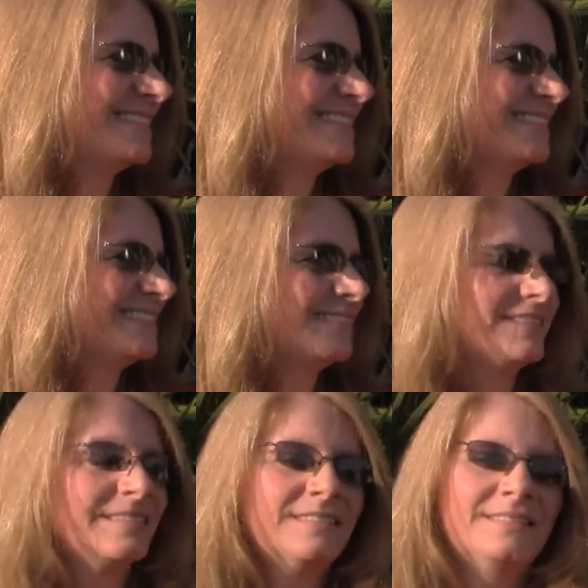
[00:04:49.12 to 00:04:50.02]

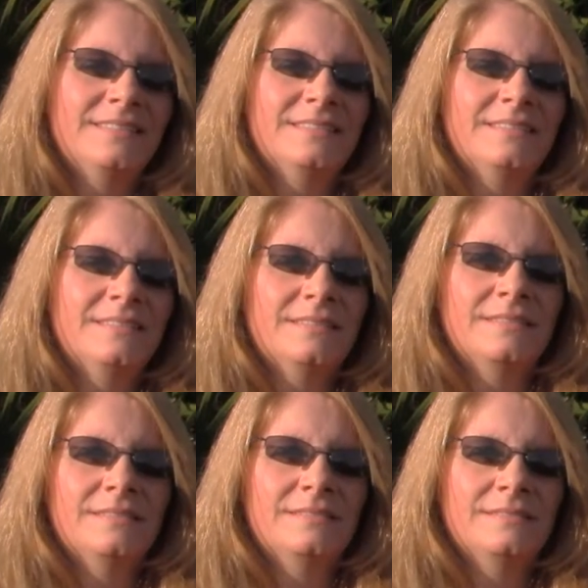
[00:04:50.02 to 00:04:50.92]

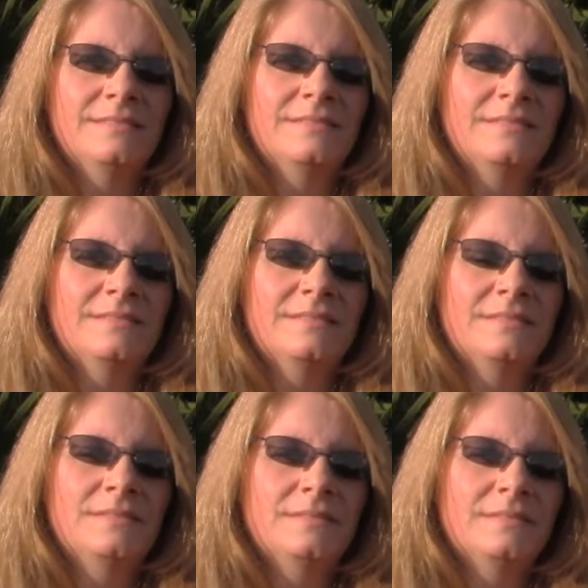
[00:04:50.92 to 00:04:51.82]

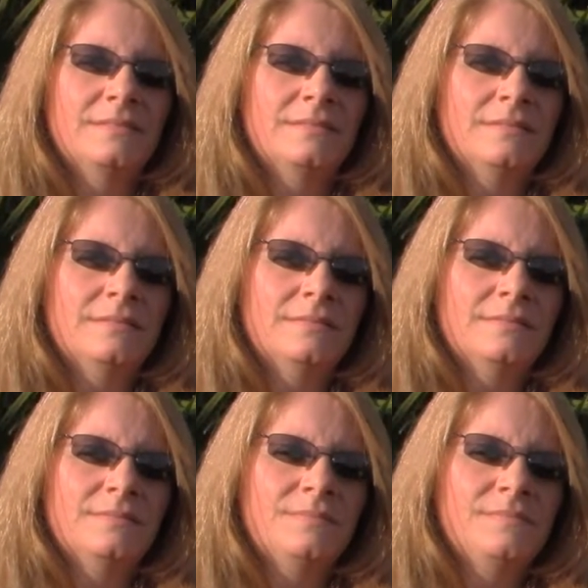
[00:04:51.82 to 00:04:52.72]

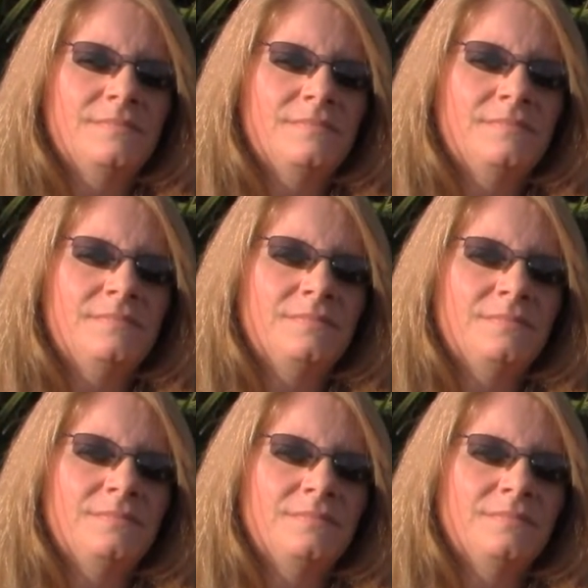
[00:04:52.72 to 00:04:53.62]

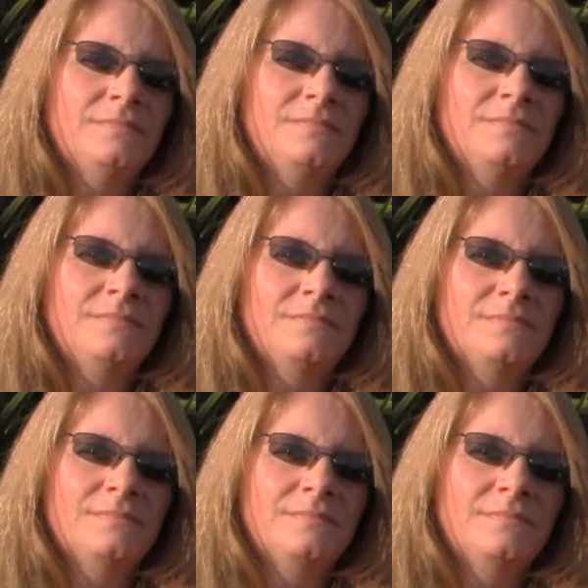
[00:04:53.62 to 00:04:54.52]

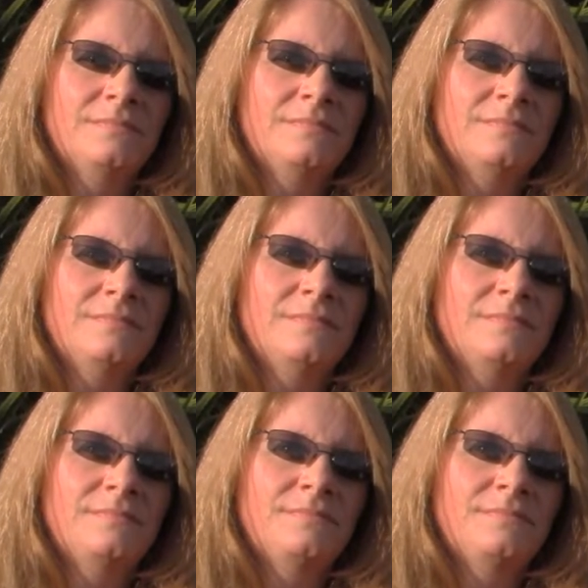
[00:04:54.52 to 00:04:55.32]
[no speech]